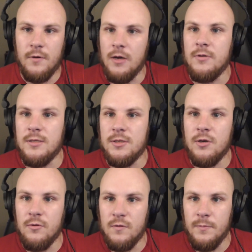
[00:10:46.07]
For now, this is
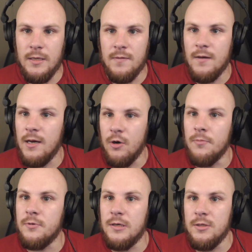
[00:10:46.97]
going to be it. I
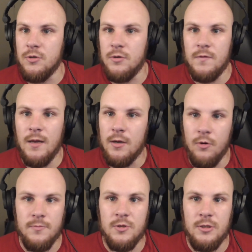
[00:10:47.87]
hope you enjoyed and
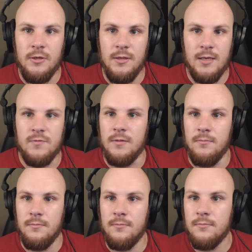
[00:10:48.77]
hope to see you in the next one.
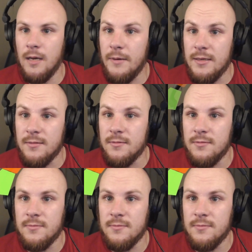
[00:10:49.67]
Bye bye.